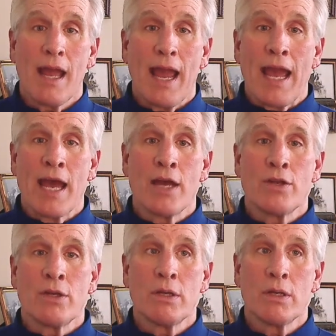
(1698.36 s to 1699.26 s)

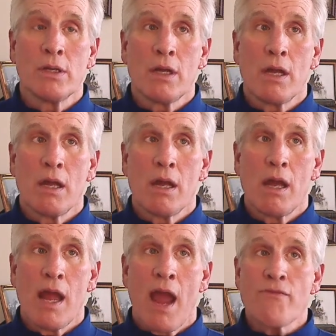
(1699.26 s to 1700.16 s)
and
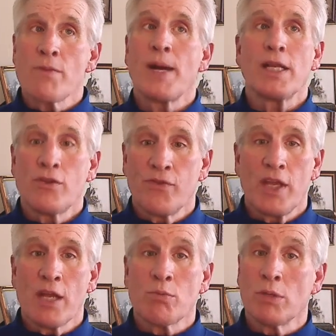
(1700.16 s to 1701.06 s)

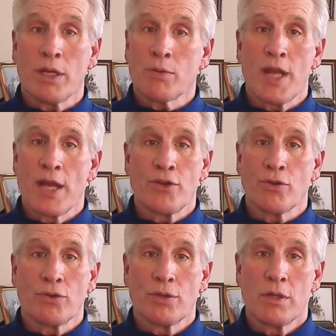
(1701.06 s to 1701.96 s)
everybody's equally
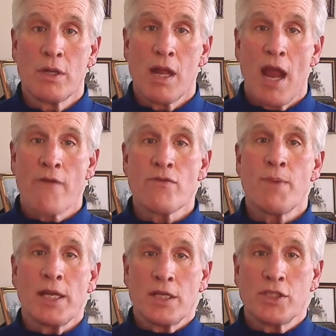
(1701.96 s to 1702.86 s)
credentialed.
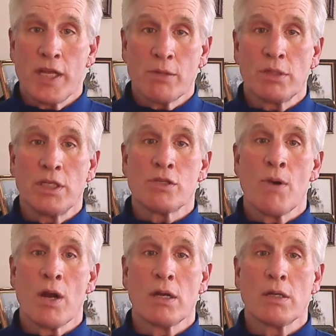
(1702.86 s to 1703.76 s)
Everybody is equally
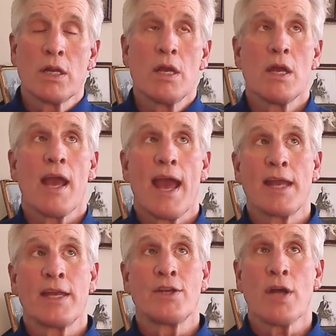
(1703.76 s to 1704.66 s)
smart.
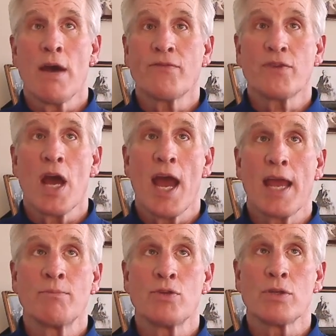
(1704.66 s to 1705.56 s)
And in tough
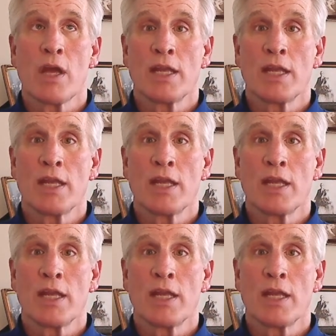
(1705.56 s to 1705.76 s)
times,